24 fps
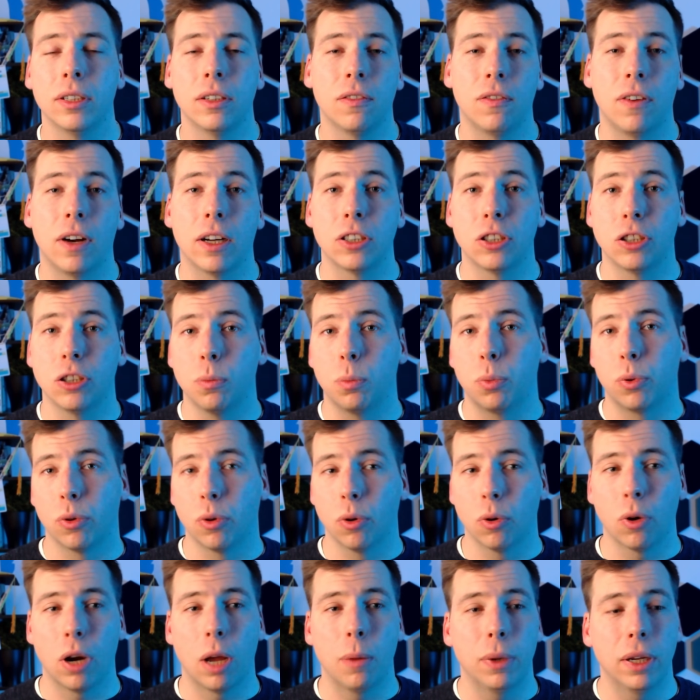functional
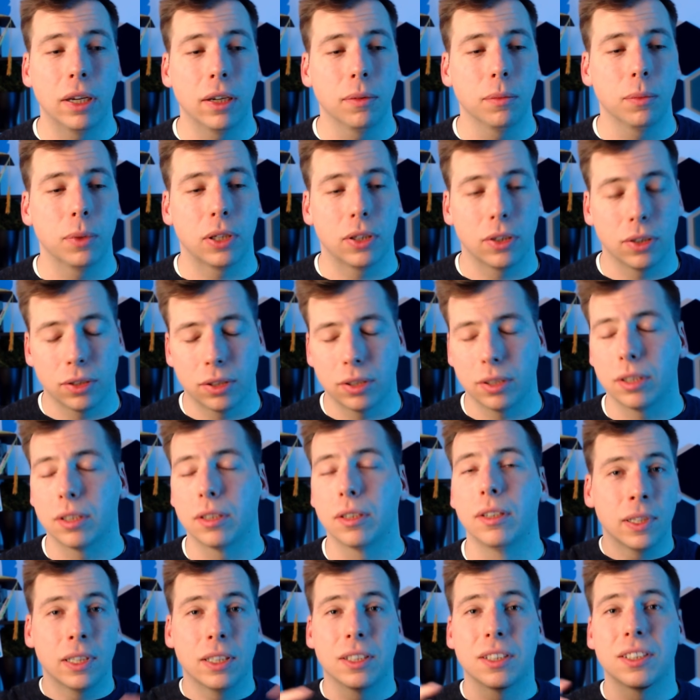programming because it
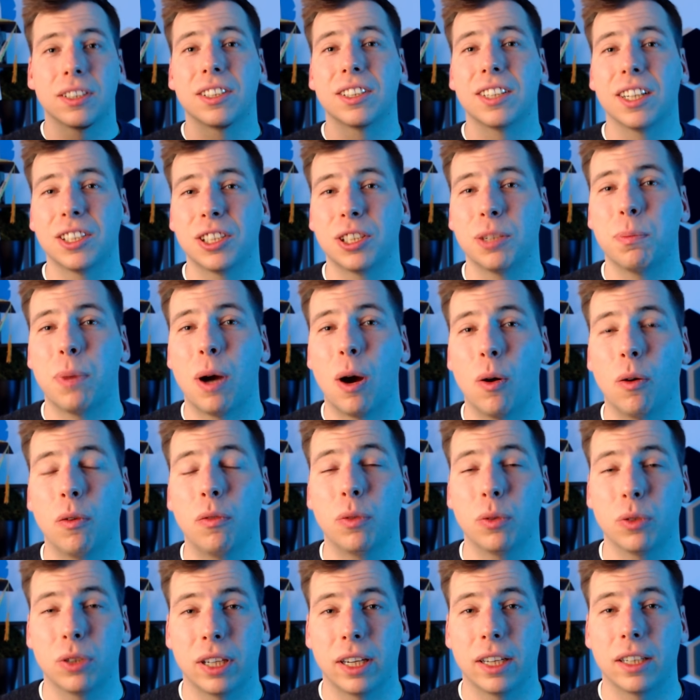is such a
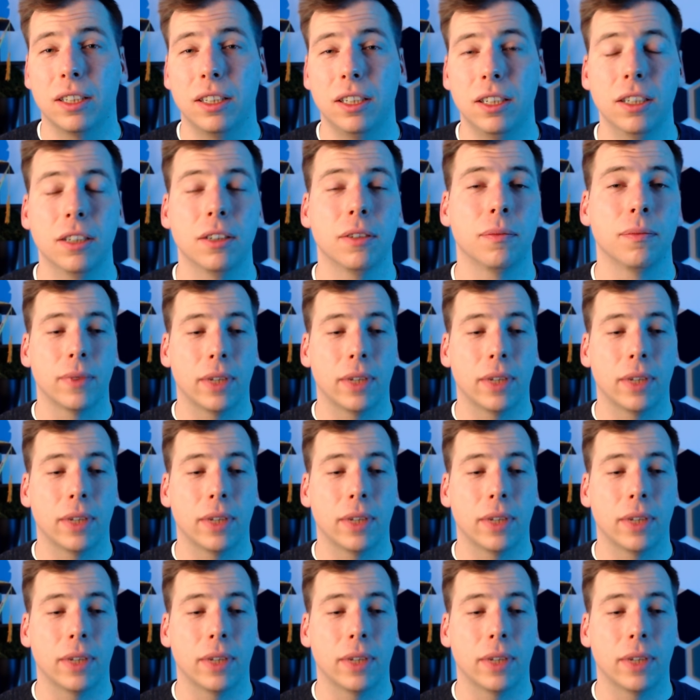powerful technique